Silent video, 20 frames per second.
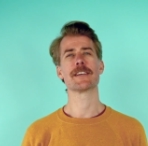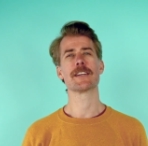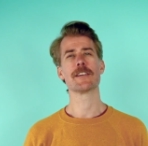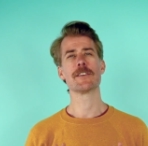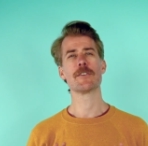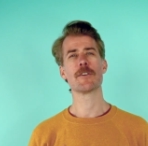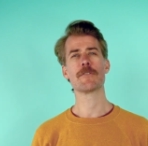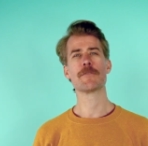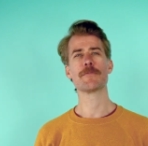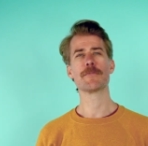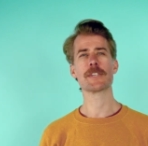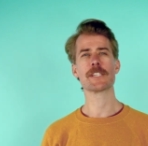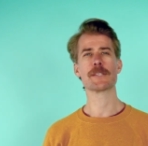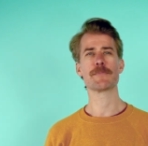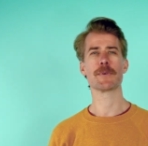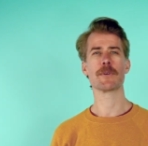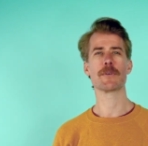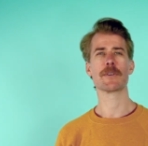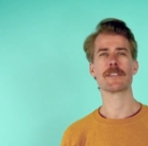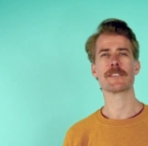and I know from
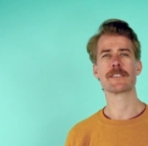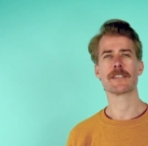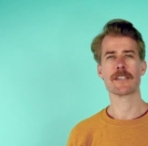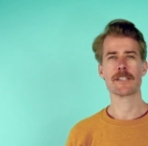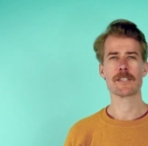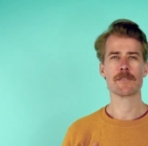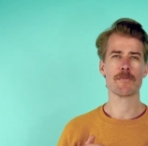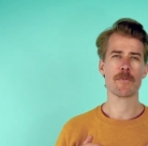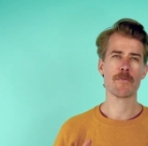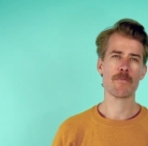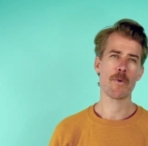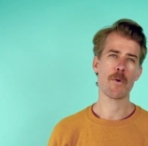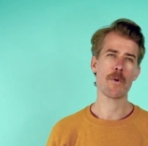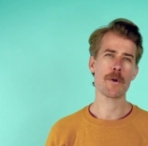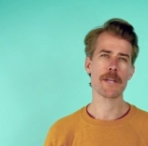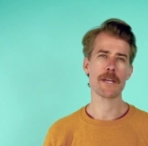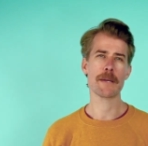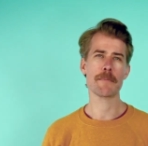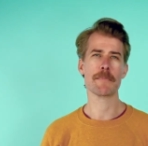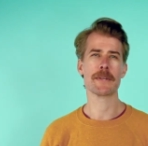experience that it's
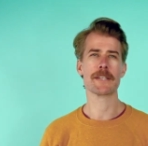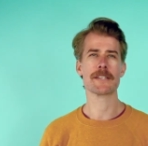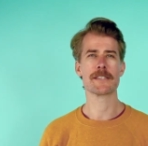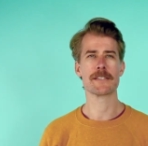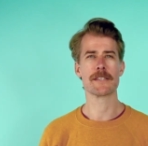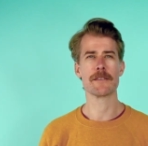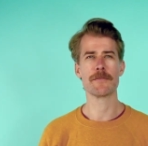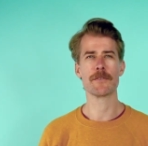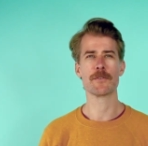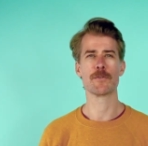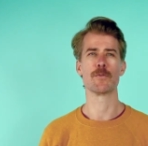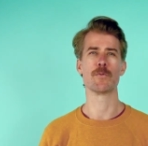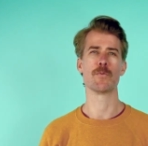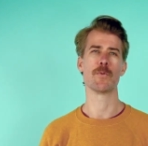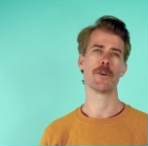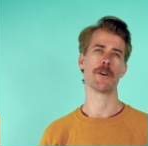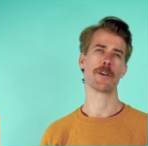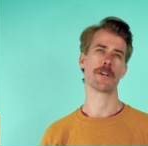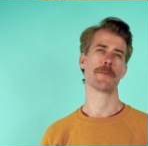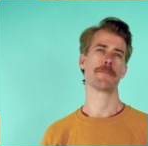rewarding, but it's difficult
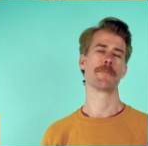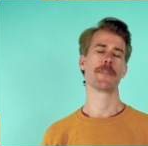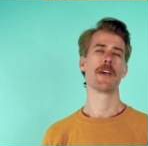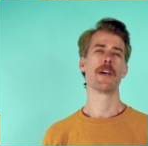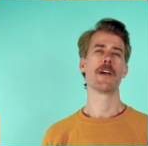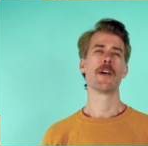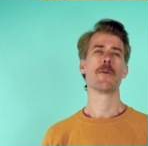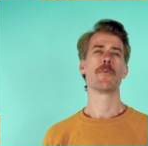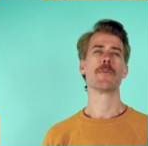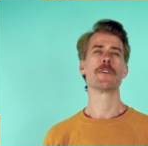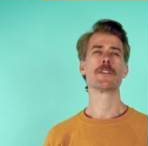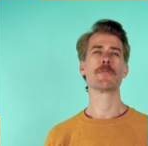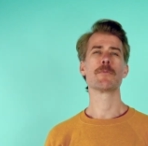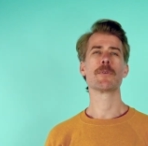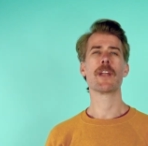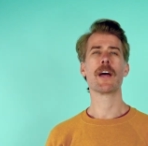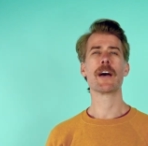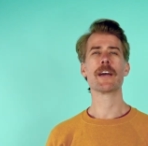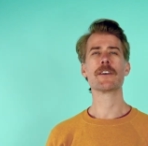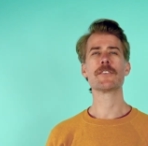work. When you
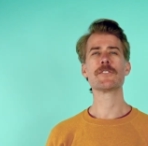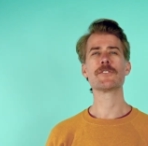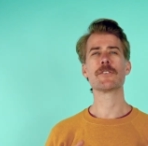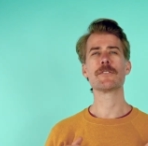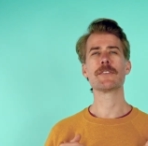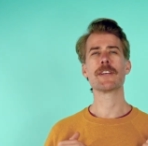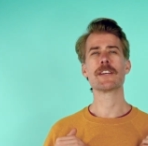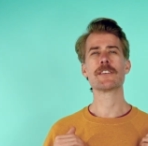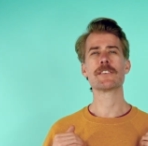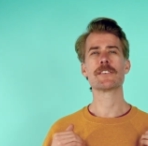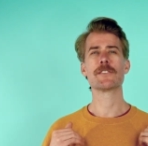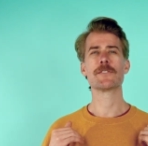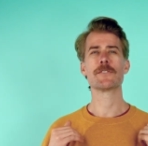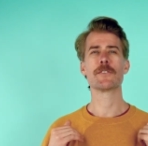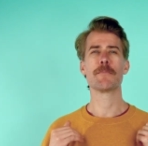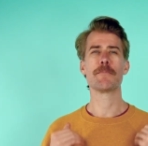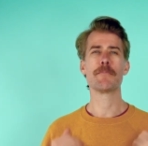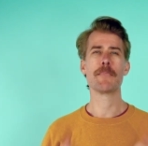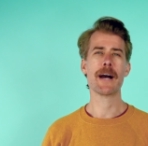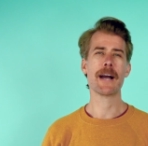rely on donations,
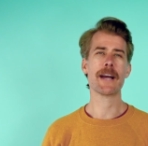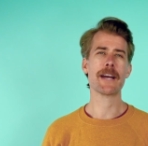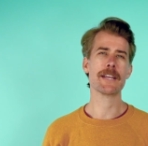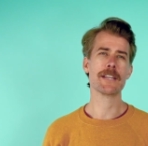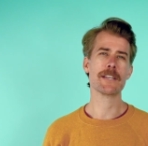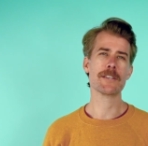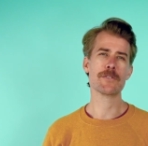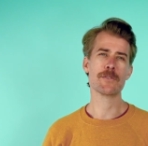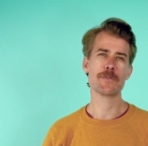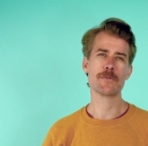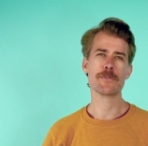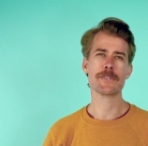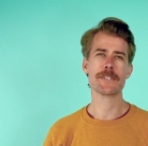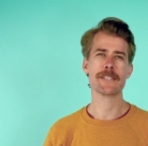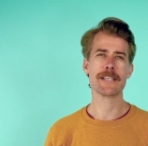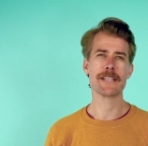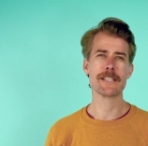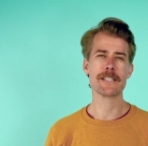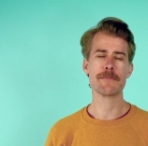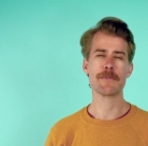your marketing tools
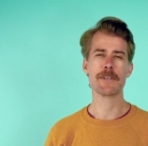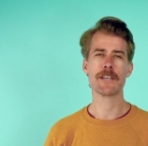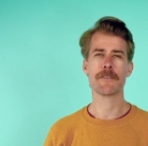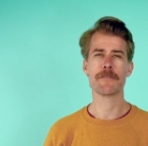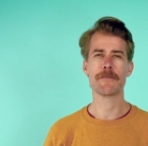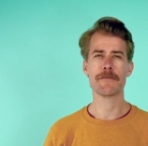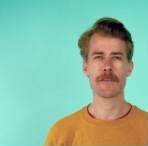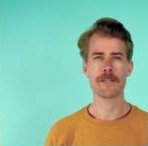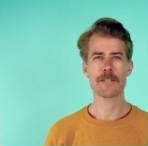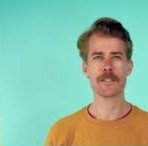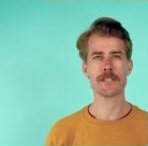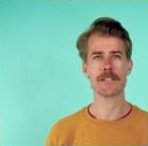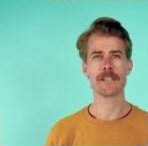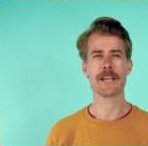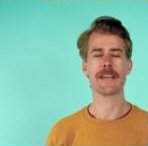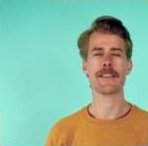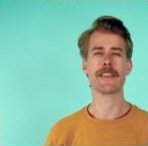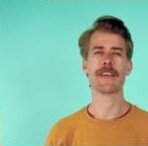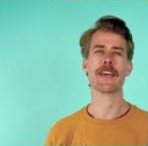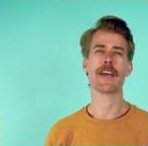need to be
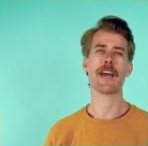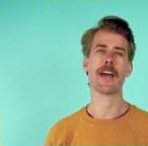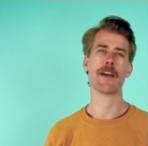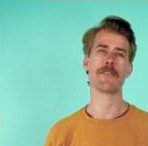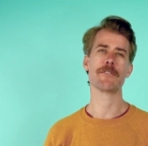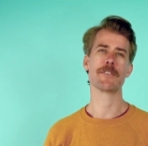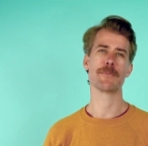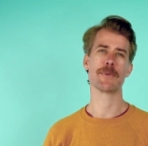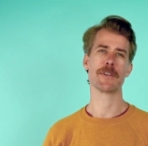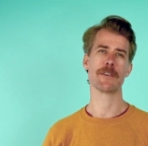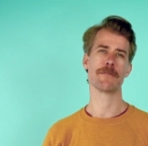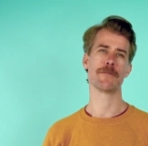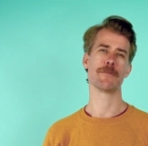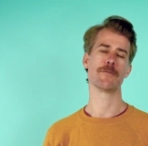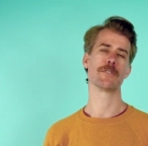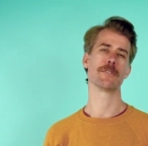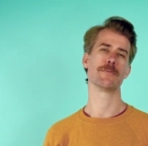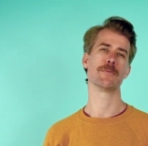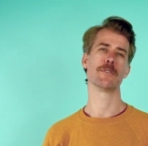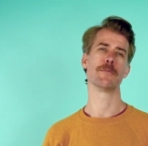efficient and they have to be
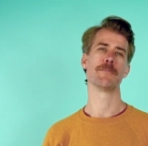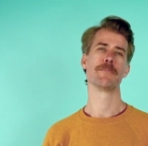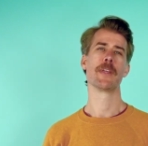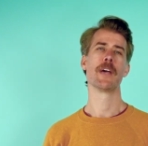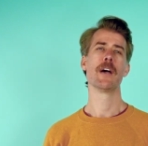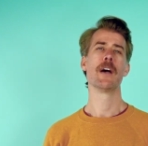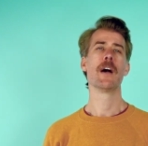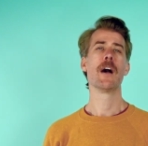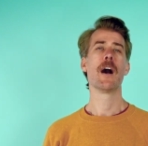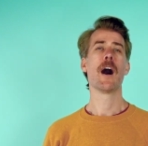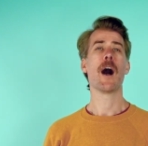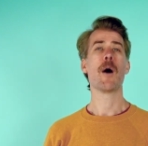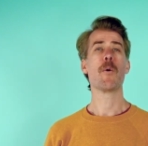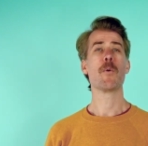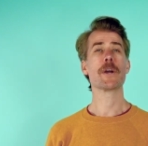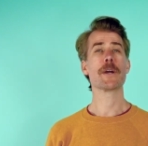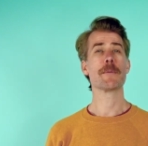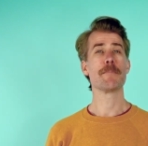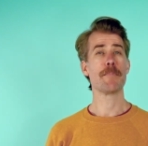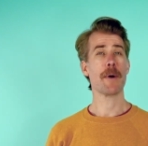affordable. I
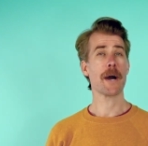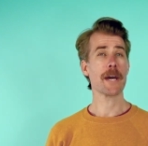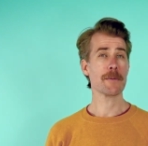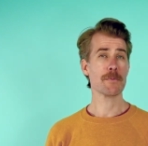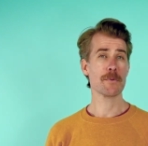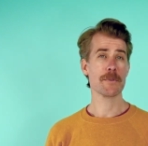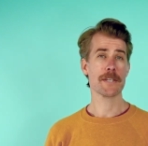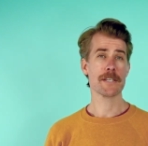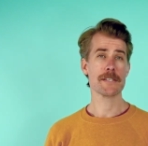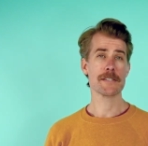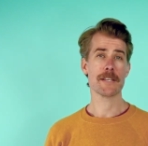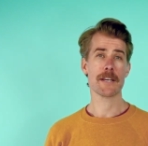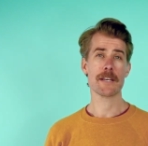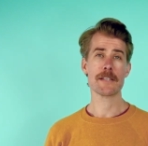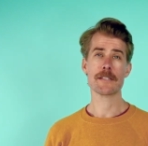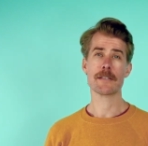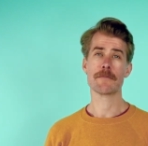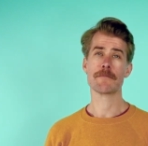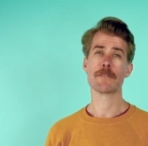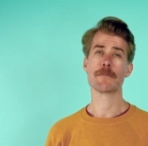work at Biteable these
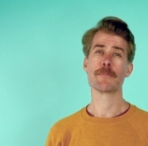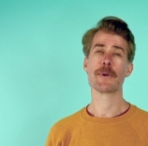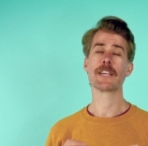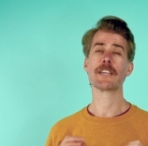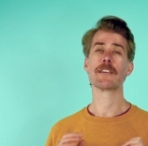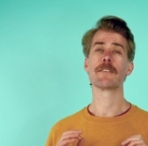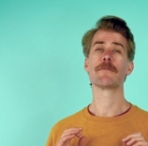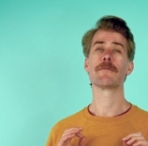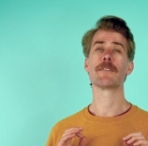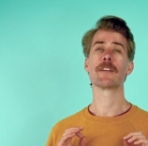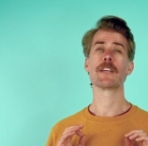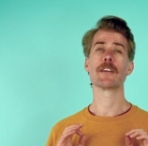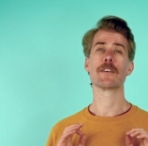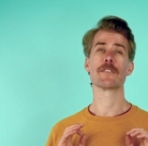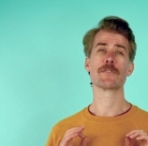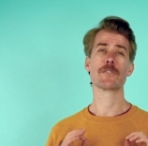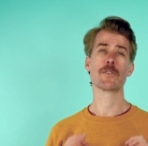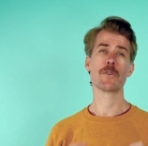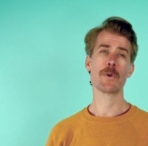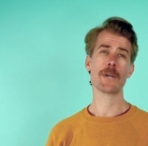days, and for making
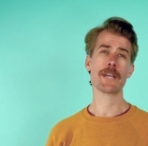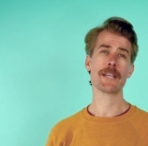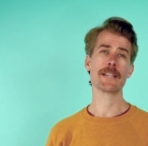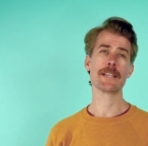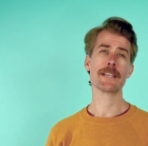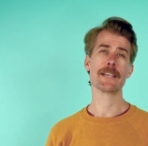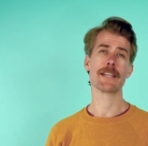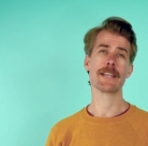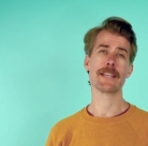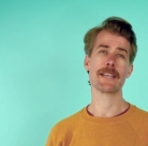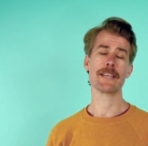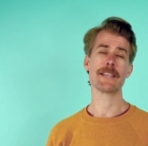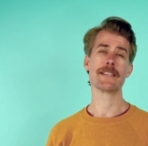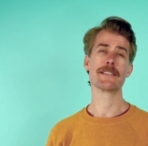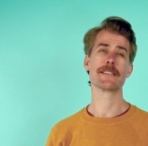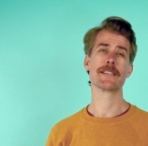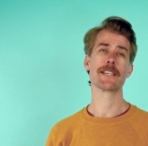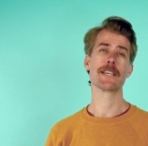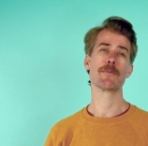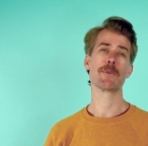videos quickly and
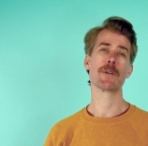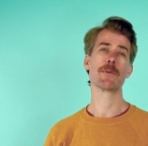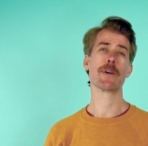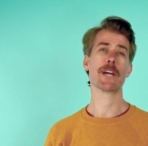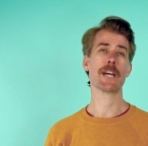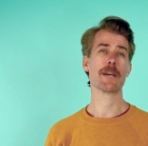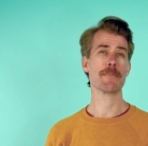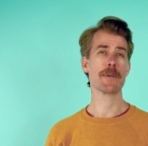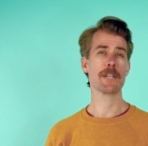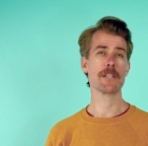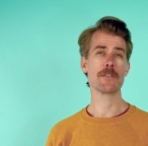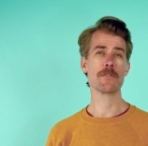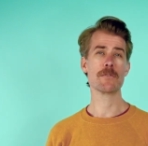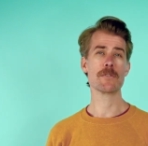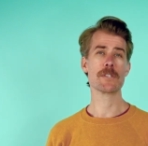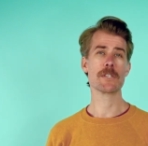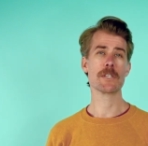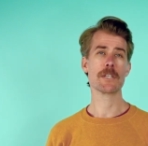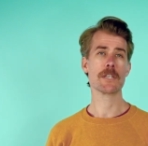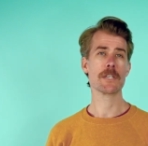easily, we recommend
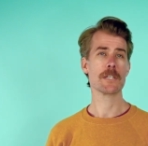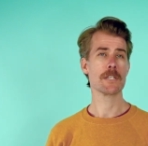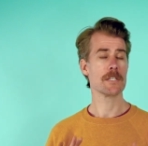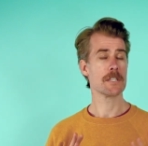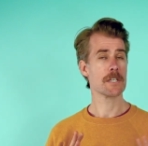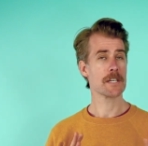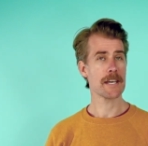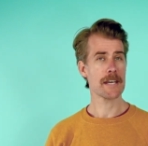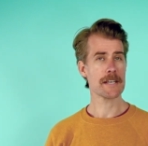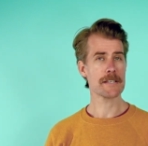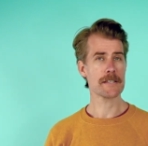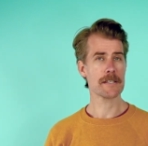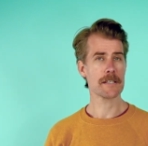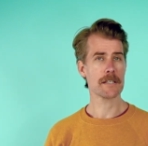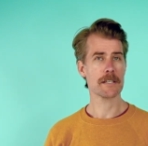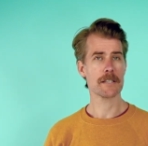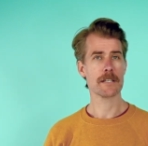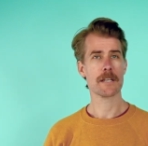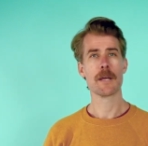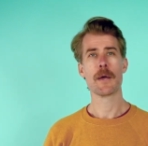using, you guessed
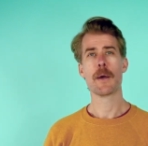it,